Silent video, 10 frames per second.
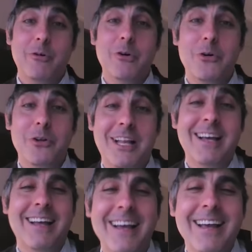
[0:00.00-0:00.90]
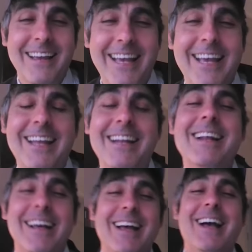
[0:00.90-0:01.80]
role
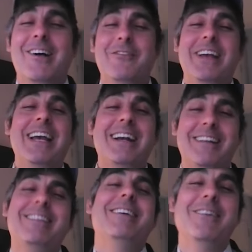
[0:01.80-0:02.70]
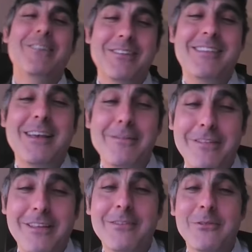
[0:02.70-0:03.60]
in helping to
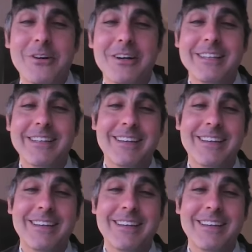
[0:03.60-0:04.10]
save this world.